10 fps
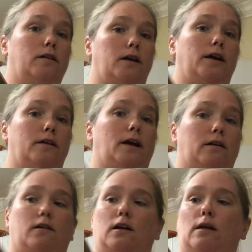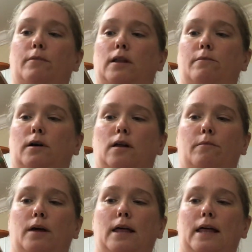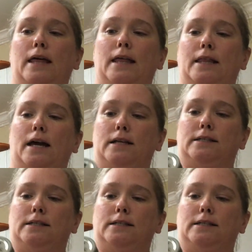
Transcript: you hear that clump, clump, clump? That